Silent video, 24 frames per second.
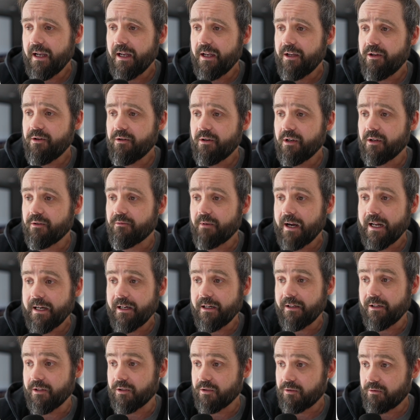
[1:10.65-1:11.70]
You can write a
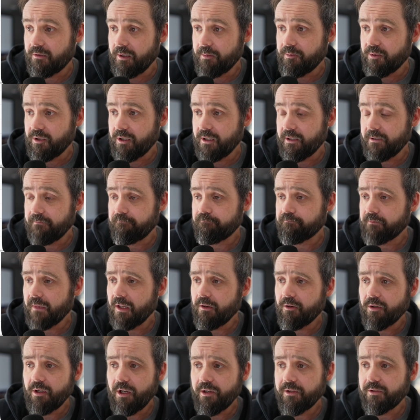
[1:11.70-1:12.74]
description. You
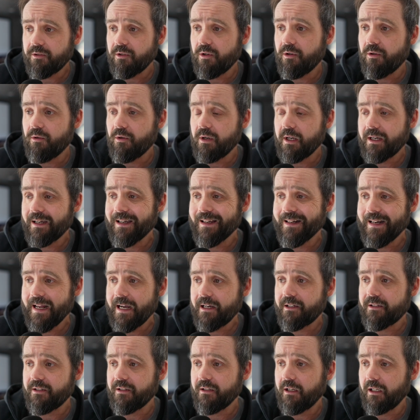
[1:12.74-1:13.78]
can also
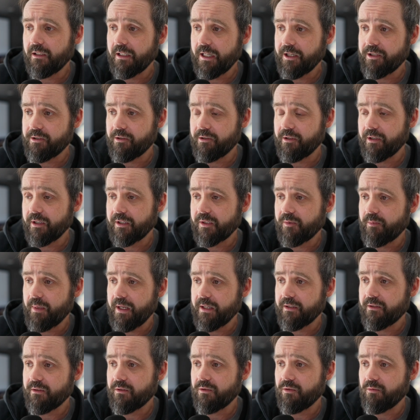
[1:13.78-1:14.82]
connect a ledger
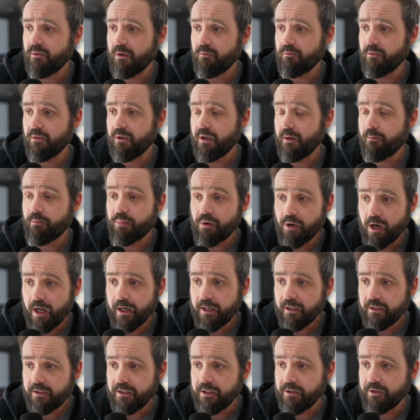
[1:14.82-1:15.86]
expense to a, a
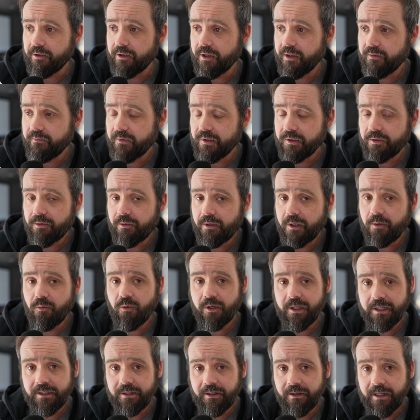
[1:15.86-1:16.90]
product in your inventory. We'll
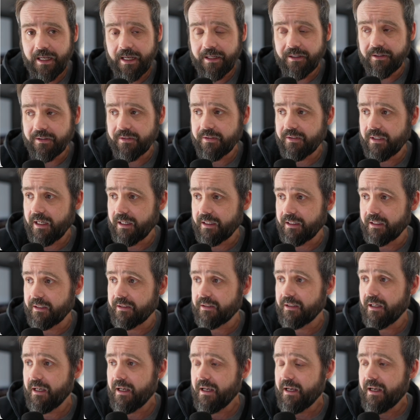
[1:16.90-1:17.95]
get to that in a
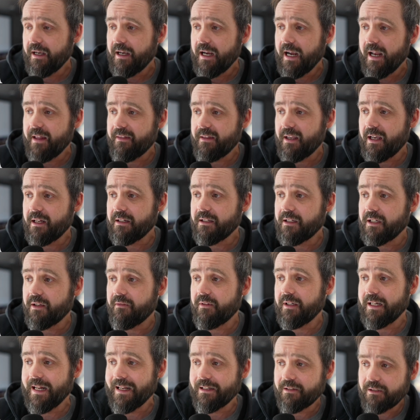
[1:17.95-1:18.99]
second. And then give
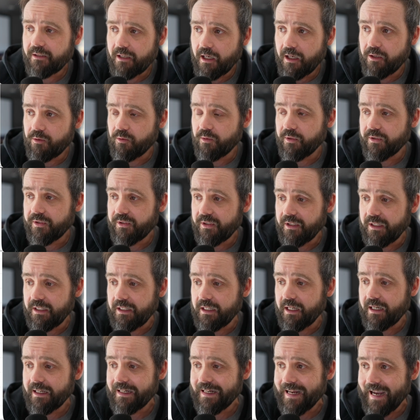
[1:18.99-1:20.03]
it a Schedule
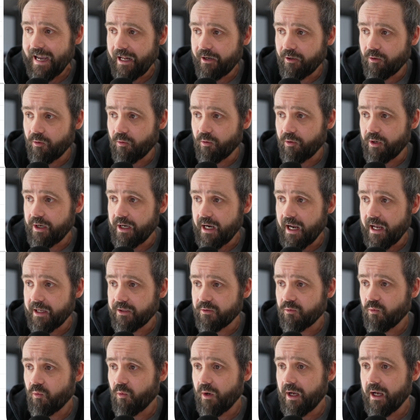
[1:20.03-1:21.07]
C category
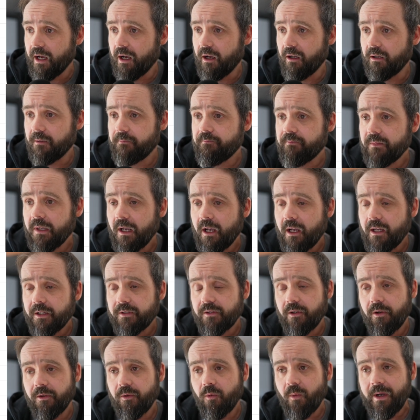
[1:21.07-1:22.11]
as well.
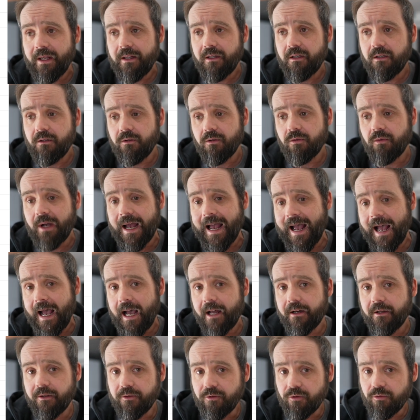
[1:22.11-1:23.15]
So the way that you
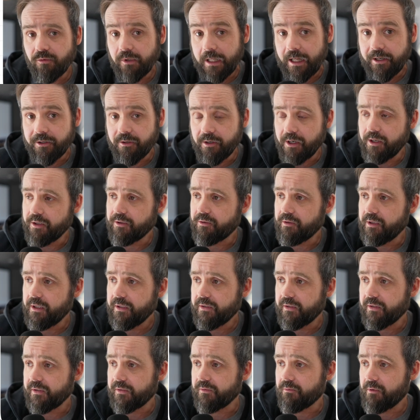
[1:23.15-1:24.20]
add new ledger
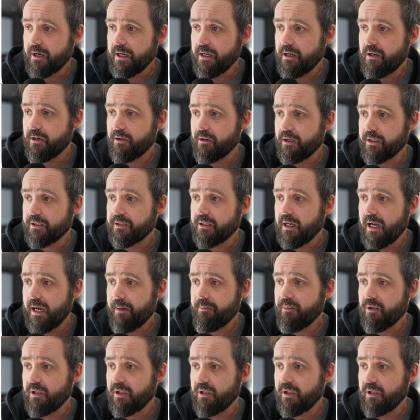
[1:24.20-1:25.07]
entries is right here on top.